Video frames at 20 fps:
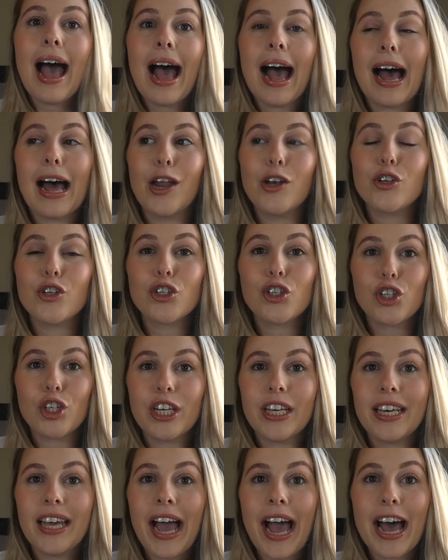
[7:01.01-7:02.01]
and
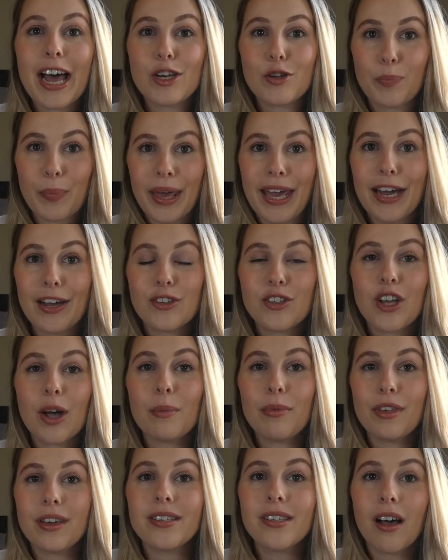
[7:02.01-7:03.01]
she had picked
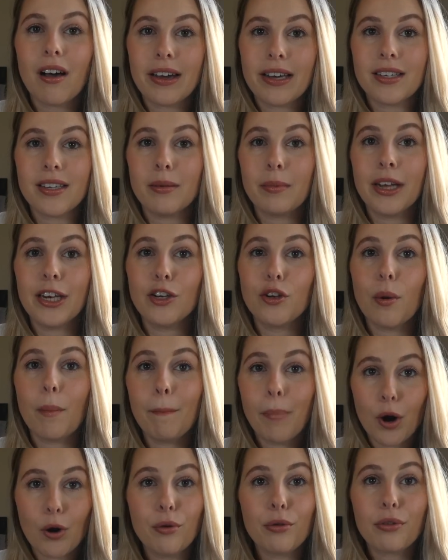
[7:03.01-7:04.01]
up this item in
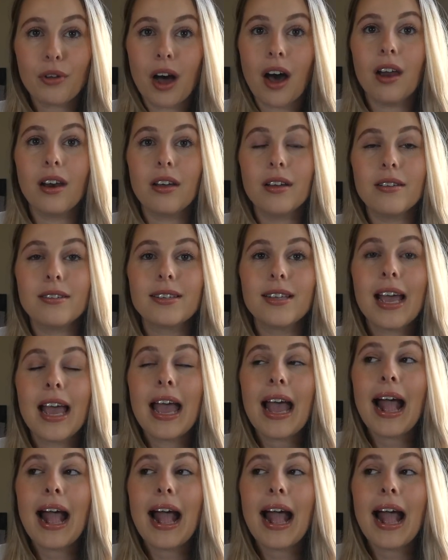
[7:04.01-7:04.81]
both colours,